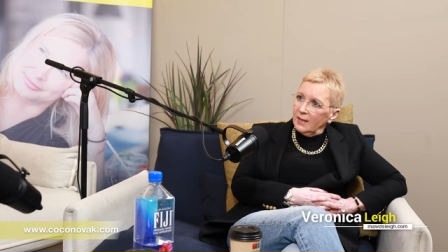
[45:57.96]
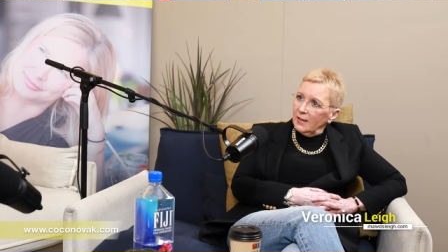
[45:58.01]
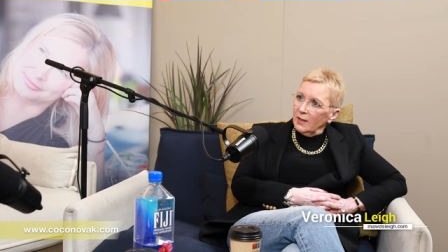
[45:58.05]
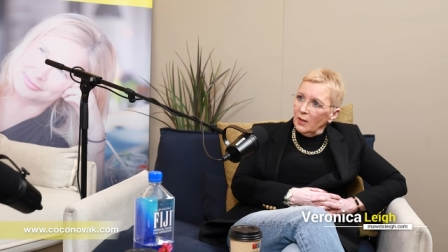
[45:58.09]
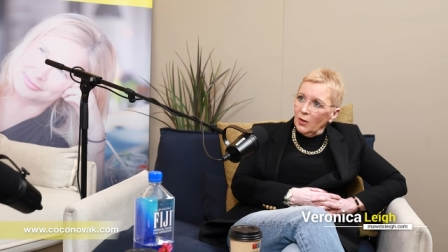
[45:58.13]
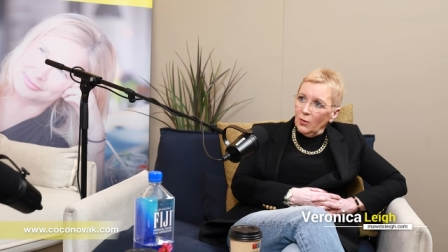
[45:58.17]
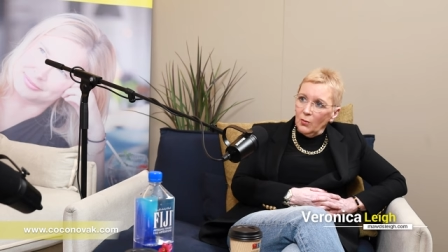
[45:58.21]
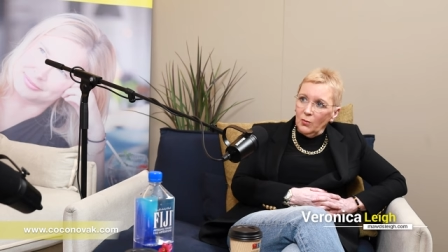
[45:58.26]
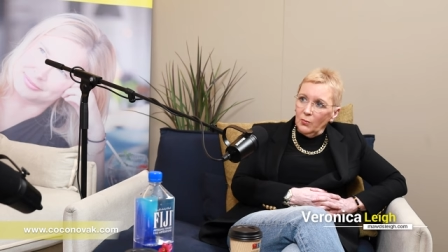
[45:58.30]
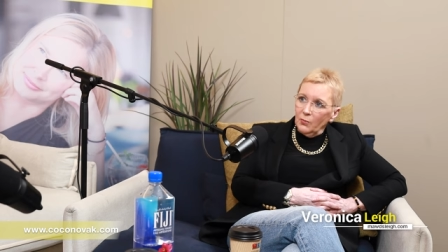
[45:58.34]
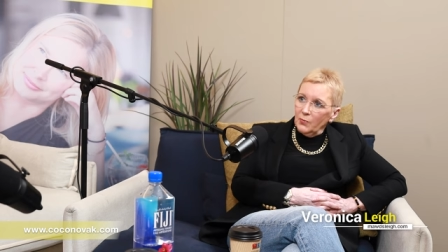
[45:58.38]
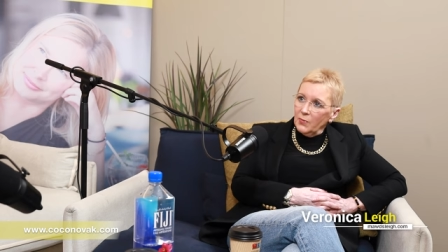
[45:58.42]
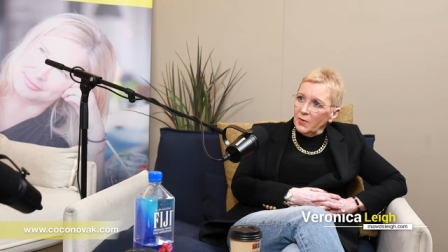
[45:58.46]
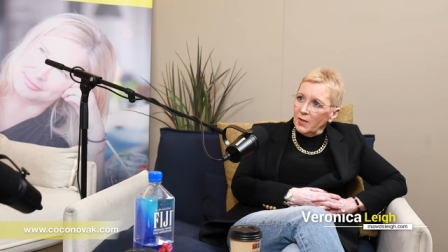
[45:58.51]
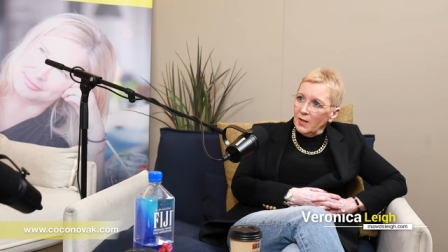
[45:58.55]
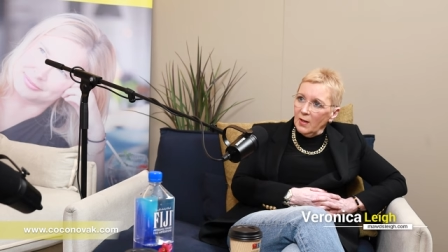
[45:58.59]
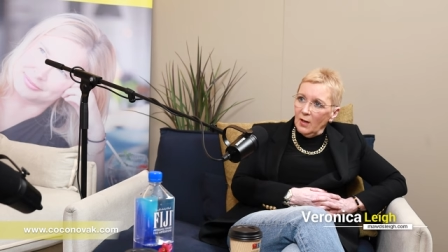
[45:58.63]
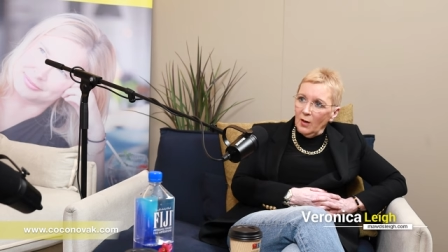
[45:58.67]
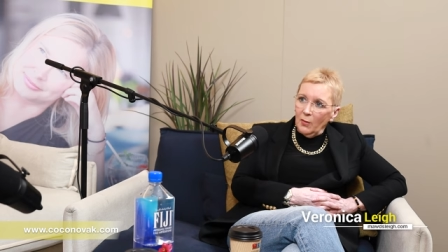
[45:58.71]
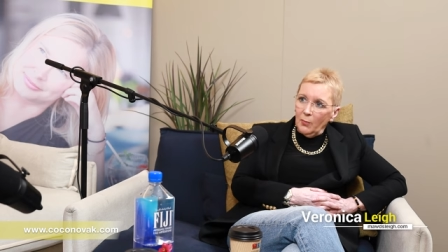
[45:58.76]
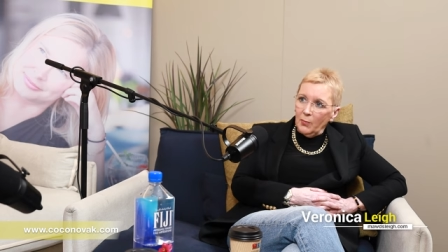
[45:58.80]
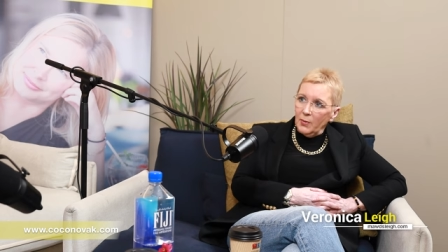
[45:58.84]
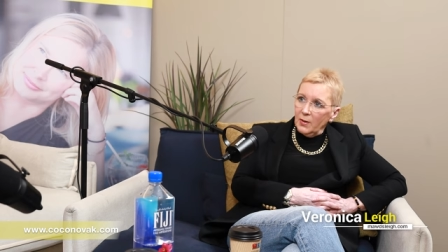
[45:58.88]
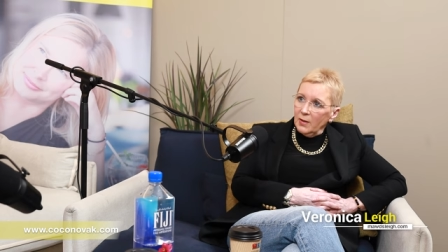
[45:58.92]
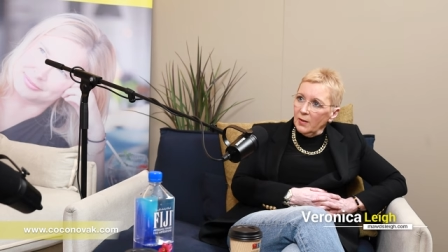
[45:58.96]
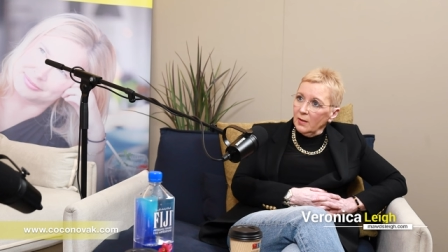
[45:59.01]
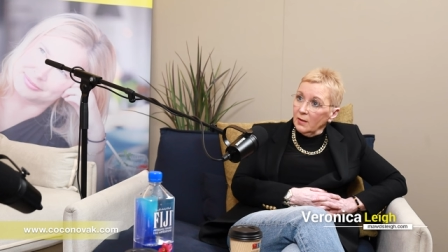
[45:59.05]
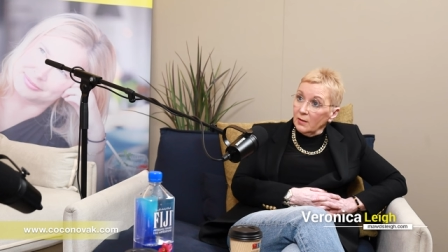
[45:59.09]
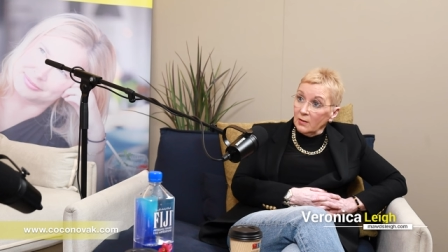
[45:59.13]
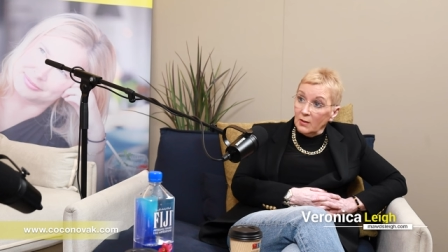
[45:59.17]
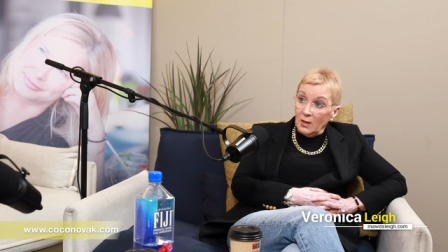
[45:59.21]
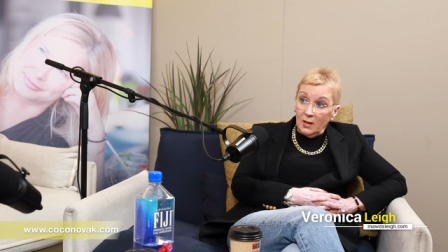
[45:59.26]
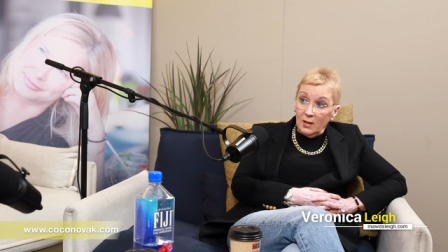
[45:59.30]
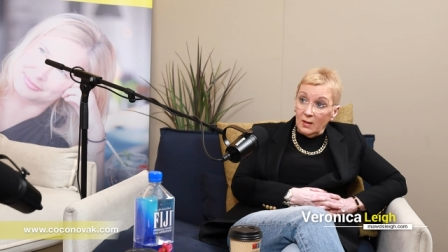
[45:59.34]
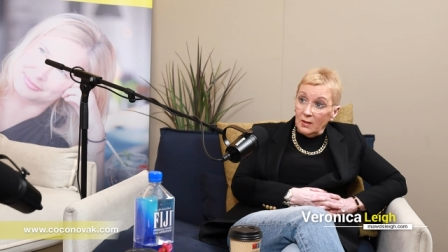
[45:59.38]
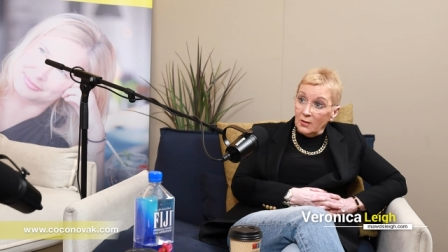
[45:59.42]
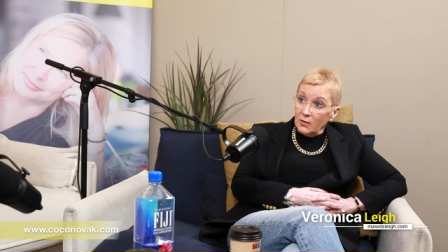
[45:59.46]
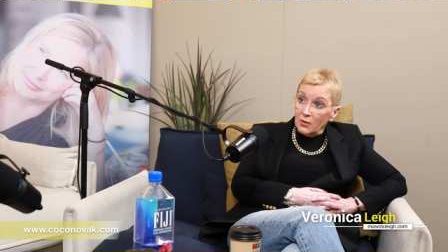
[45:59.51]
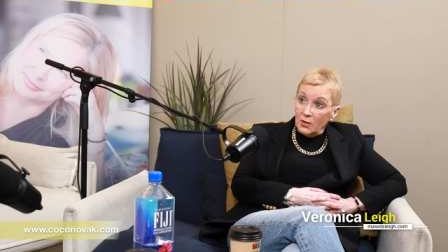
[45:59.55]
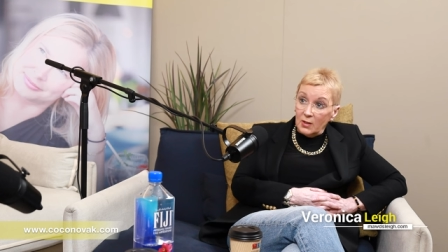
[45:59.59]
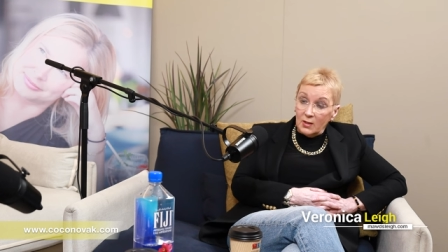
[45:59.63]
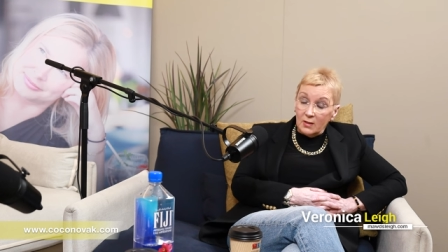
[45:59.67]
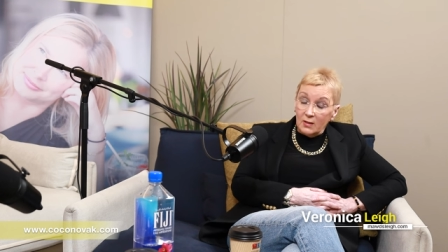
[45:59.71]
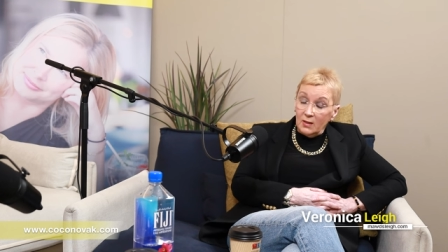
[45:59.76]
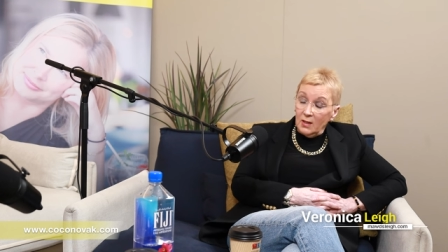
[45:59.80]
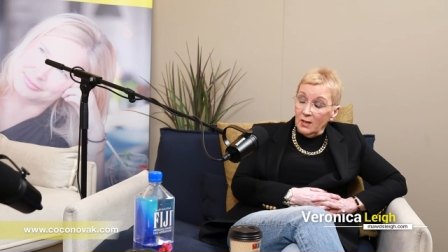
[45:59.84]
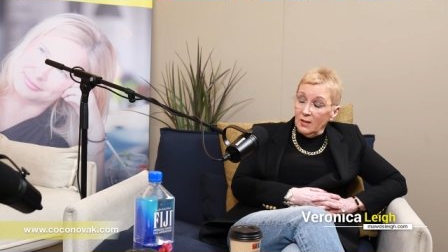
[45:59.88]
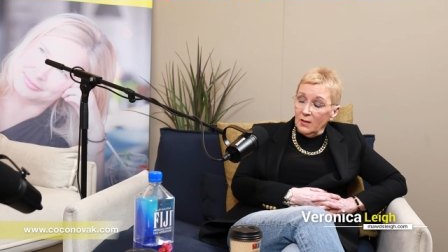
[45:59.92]
I opened it up,
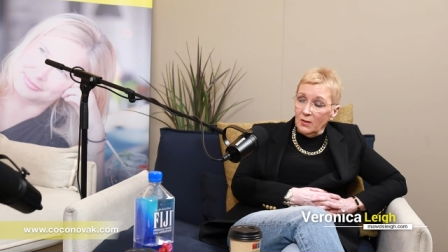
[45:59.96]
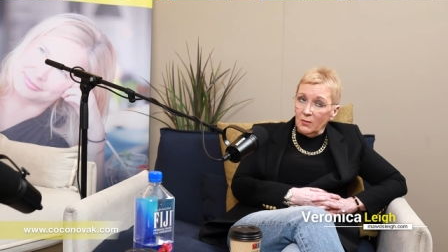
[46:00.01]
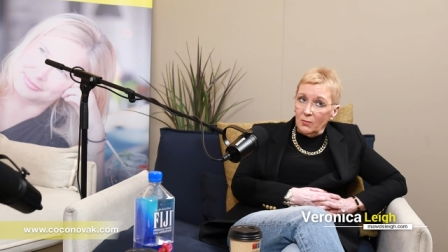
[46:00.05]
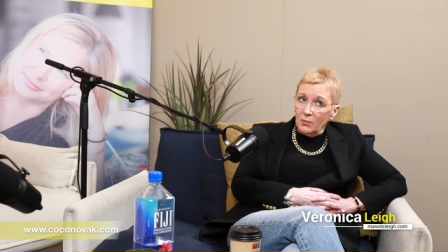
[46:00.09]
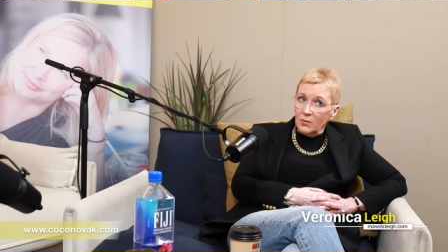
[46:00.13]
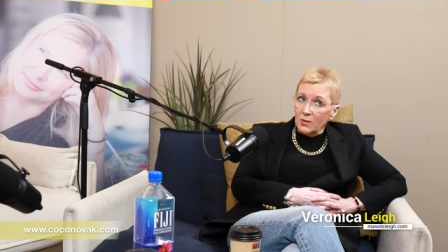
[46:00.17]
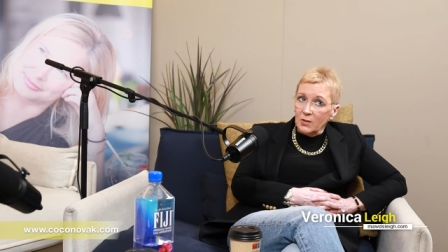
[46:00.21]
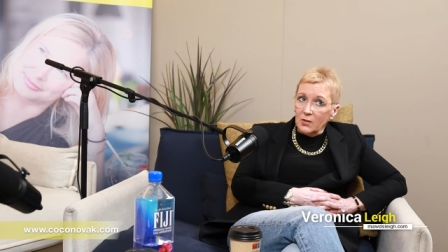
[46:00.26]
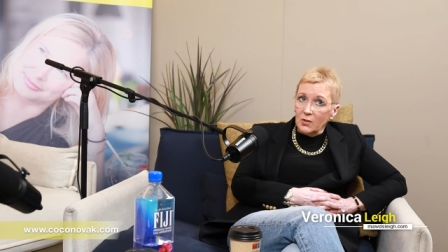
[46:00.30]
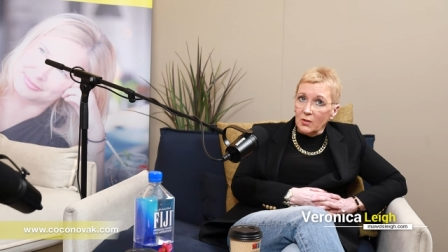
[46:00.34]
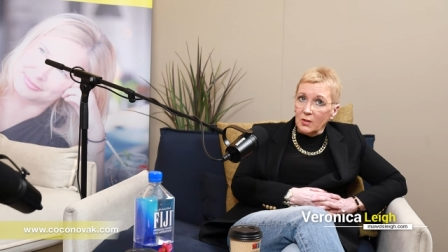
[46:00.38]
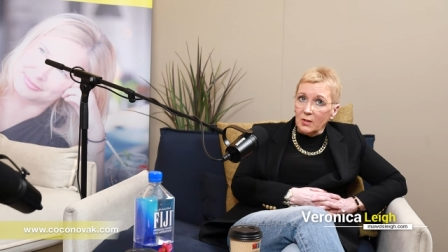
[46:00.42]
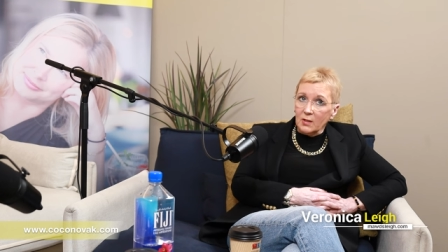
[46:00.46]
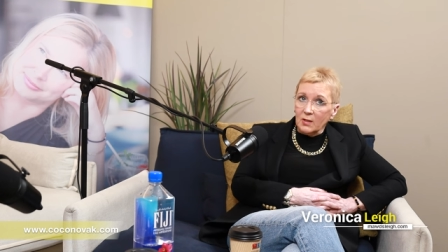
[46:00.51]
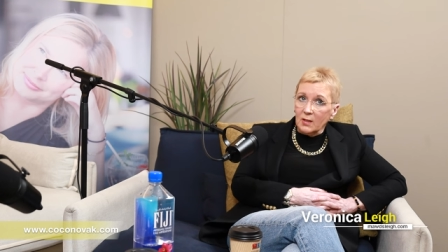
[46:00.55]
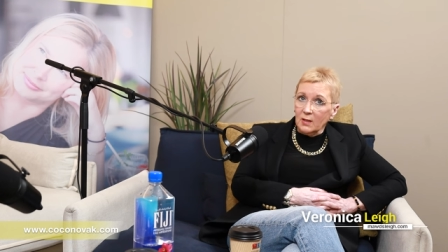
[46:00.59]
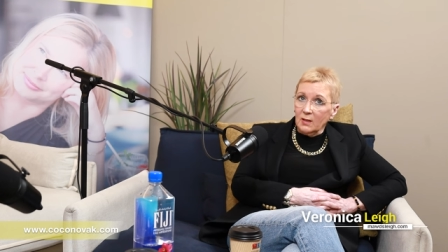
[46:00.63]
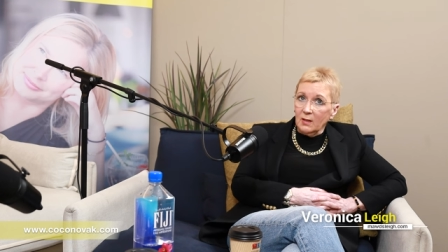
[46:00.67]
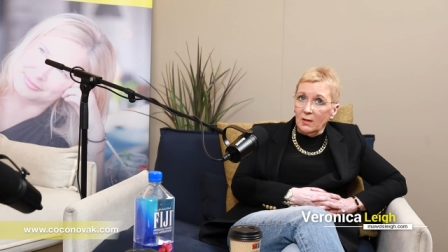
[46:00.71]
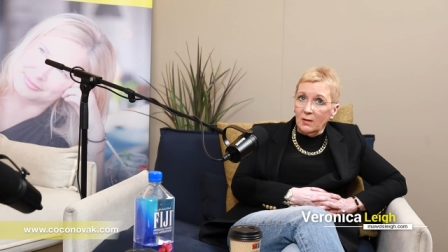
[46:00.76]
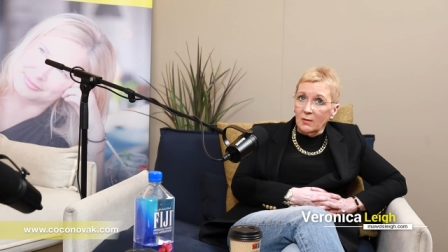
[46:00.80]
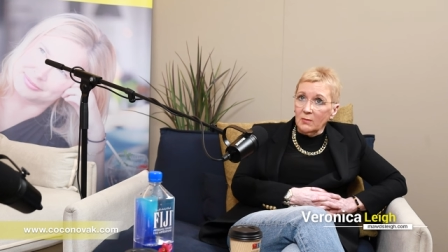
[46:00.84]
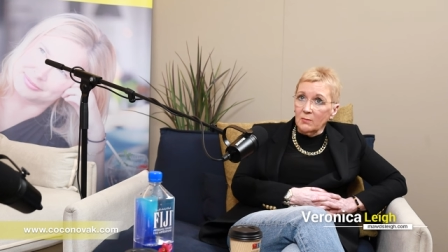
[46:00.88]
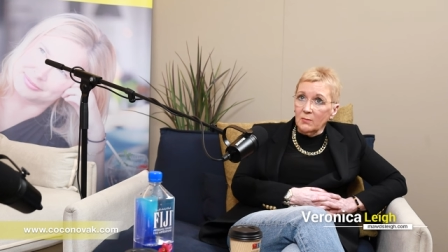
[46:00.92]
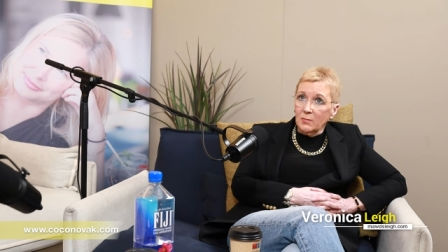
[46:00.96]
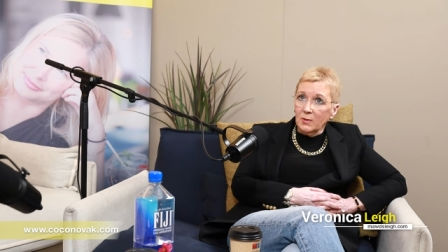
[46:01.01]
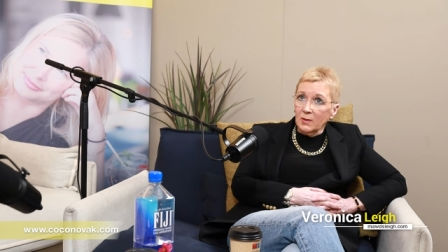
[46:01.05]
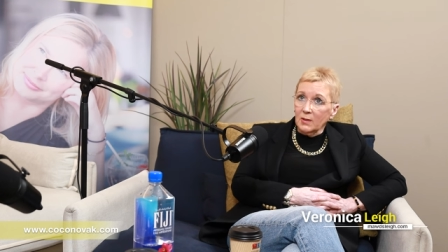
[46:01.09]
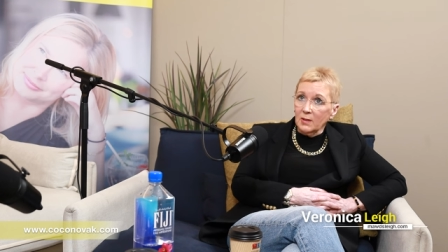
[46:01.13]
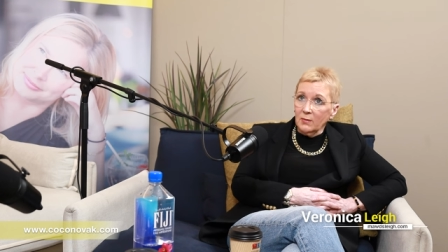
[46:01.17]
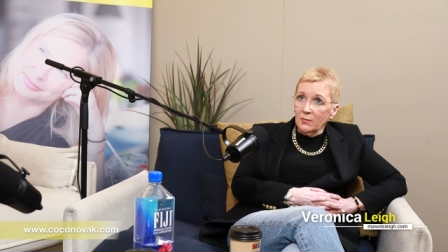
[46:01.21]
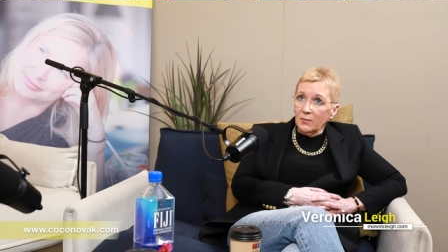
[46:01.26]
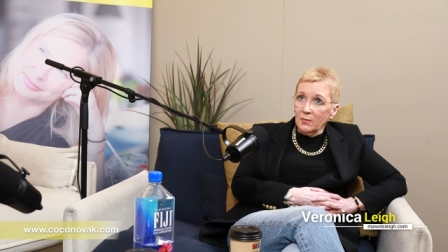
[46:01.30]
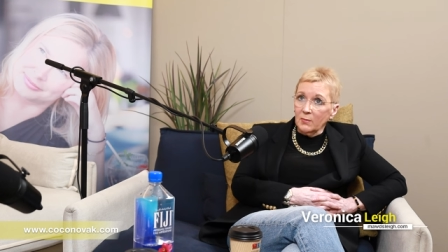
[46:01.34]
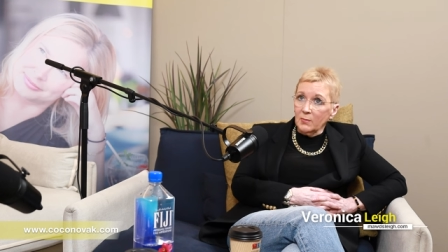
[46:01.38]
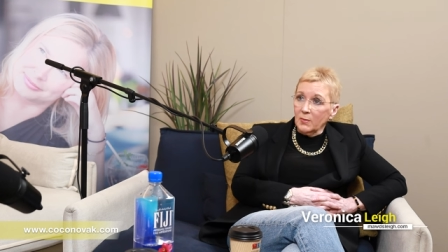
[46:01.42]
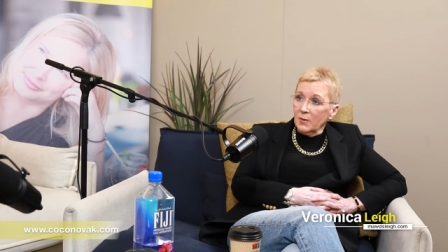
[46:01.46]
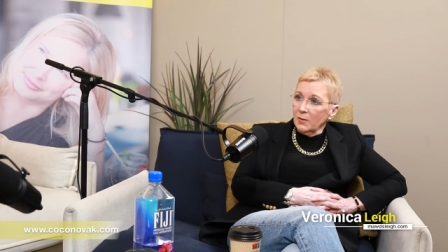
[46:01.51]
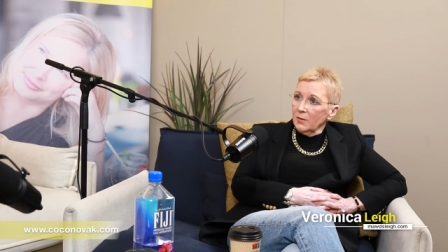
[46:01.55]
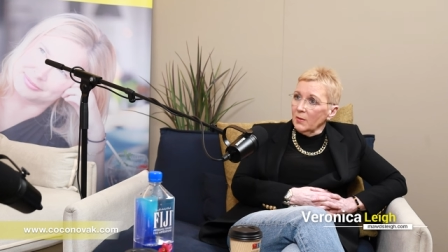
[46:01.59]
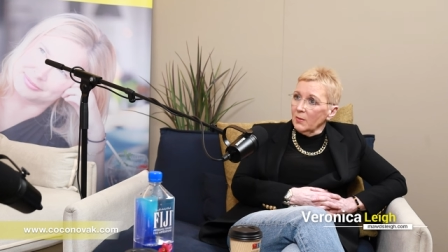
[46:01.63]
and it was just unbelievable.